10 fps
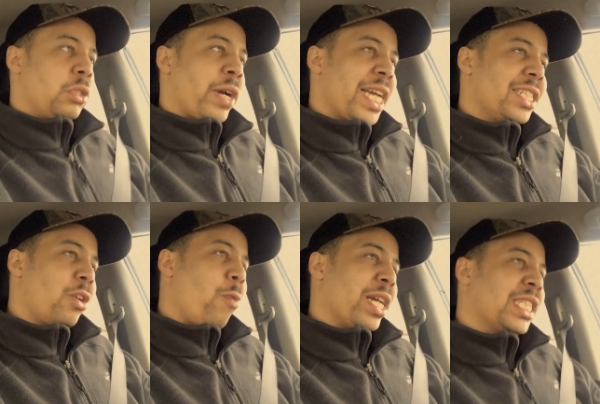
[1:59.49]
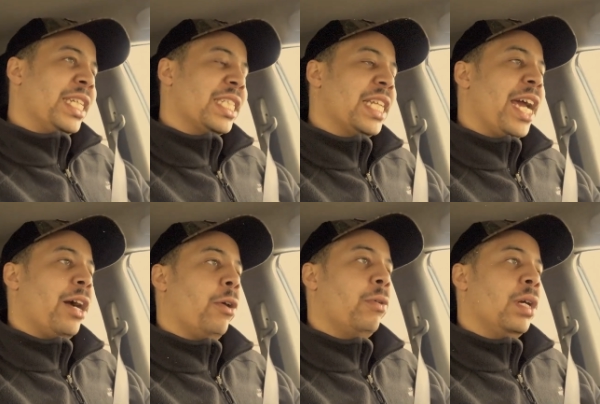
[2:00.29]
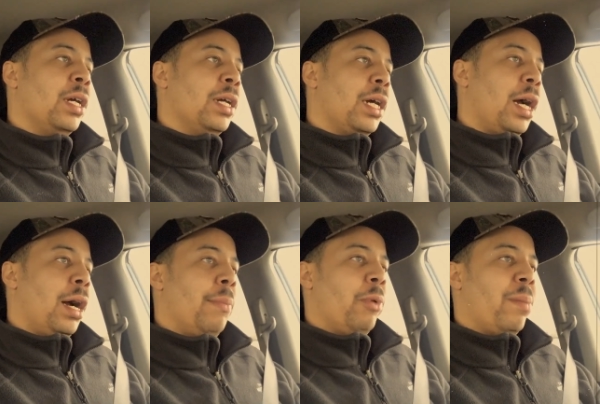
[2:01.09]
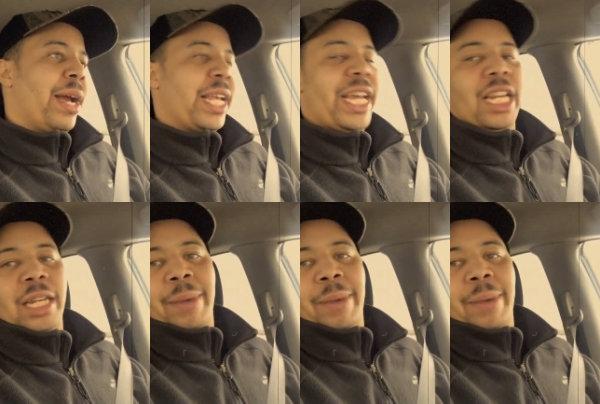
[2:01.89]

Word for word: So I guess the question is now, um, what am I getting?